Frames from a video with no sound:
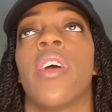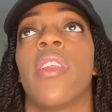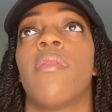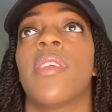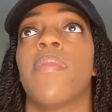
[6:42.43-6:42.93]

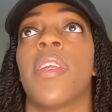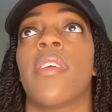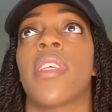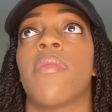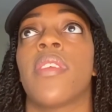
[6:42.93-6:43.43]
there was something
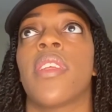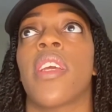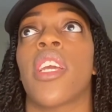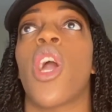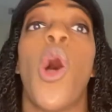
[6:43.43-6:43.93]
else I was
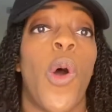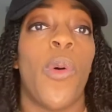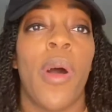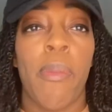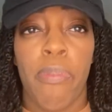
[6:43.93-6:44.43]
thinking.
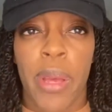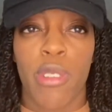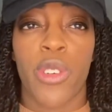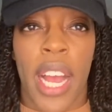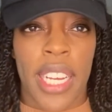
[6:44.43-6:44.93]
Oh, a bill
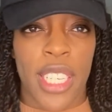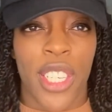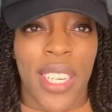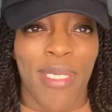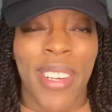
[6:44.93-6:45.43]
tracking
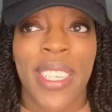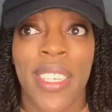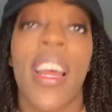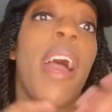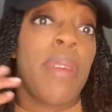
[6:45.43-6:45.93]
sheet, which,
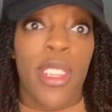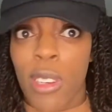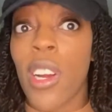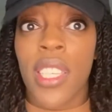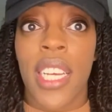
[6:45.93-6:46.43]
I mean,
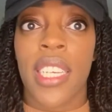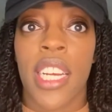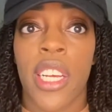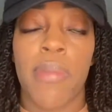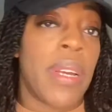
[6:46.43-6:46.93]
those are things I
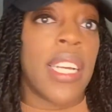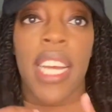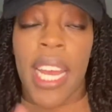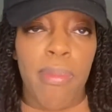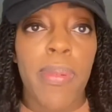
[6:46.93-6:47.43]
need because
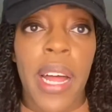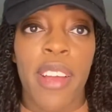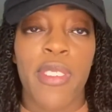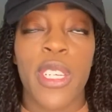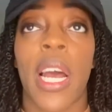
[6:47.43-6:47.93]
I am
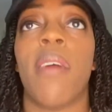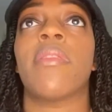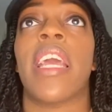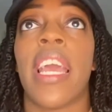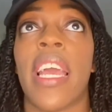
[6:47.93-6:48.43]
applying for jobs
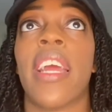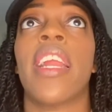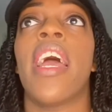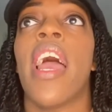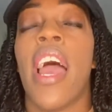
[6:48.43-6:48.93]
and
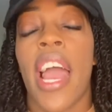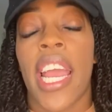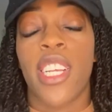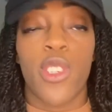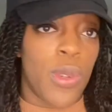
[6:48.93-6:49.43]

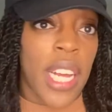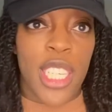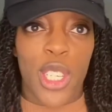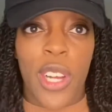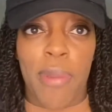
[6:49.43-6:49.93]
I do like
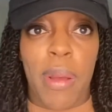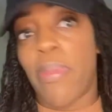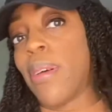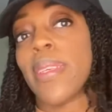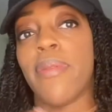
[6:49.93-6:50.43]
to track my
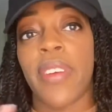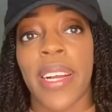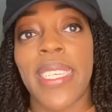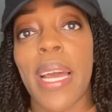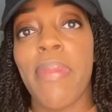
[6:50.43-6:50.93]
bills. I'm
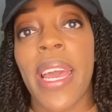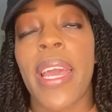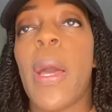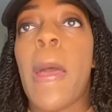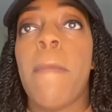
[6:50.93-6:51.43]
very type
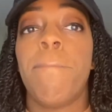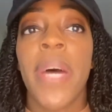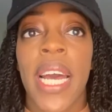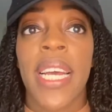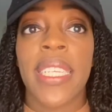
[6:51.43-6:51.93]
A,
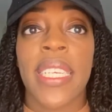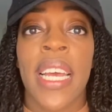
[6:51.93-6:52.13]
but